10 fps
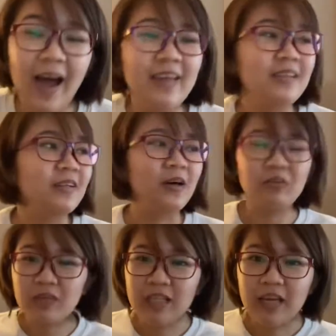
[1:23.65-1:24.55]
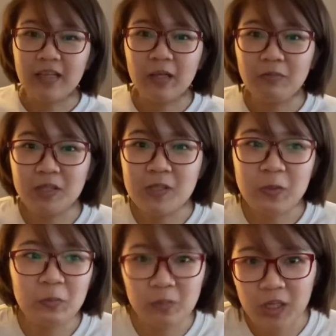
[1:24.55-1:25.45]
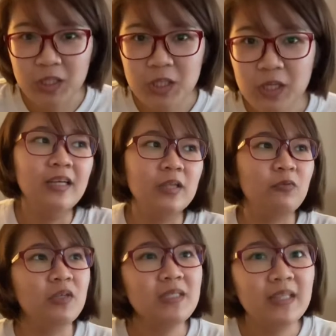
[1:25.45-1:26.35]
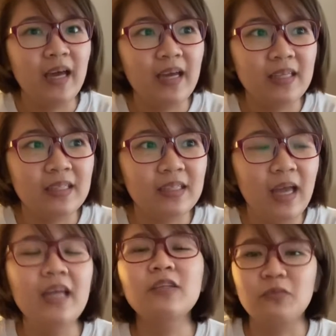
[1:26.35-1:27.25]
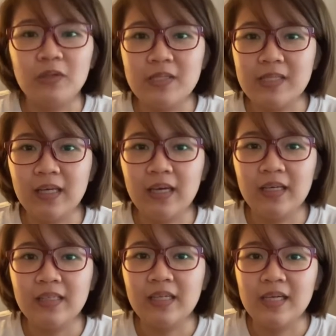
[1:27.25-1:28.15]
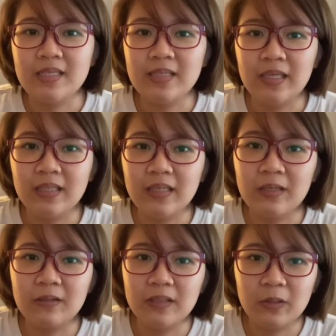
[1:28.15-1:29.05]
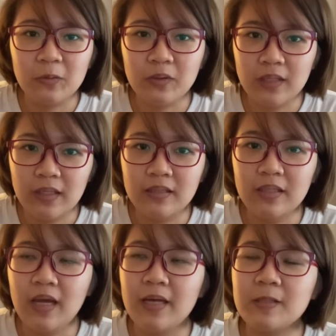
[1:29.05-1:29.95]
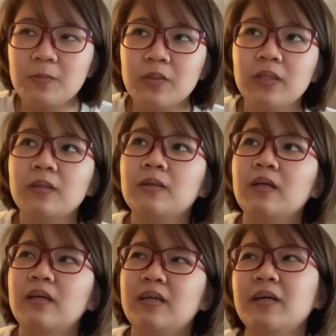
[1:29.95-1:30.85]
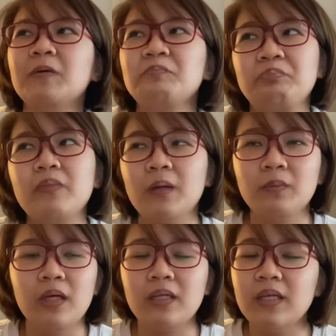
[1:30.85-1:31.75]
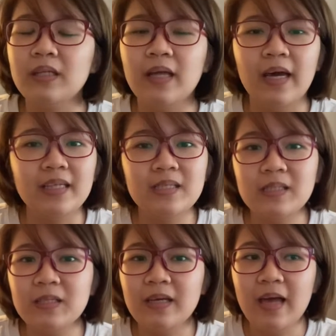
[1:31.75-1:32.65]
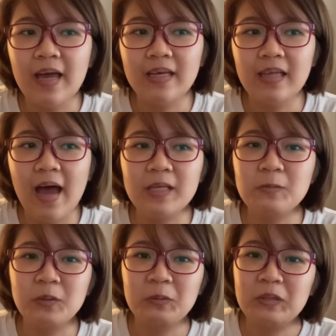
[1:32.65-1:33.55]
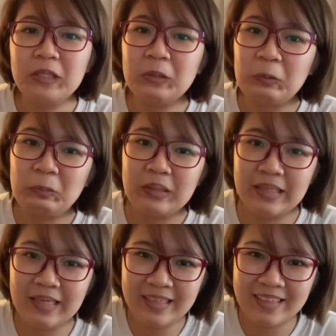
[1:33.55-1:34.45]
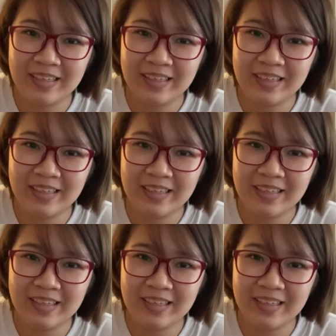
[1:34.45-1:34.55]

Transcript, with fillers: I love it. I love it so much. The first night and the first day that I stayed here in the hotel, it has been, I'm not gonna lie, it has been really lonely.